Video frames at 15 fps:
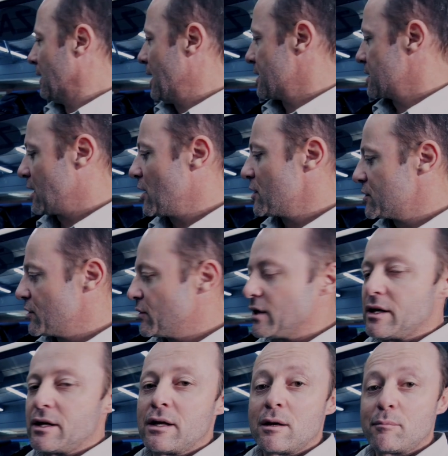as close to
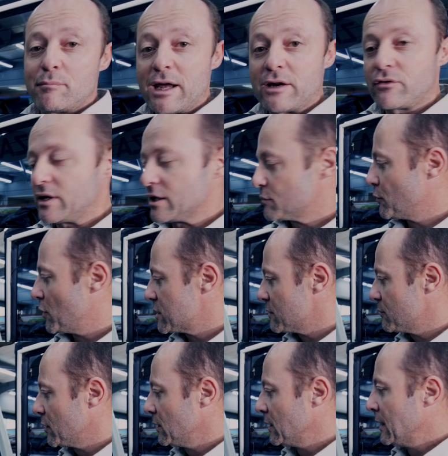the battery as
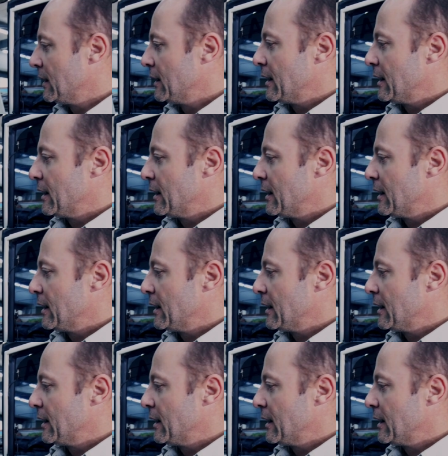possible.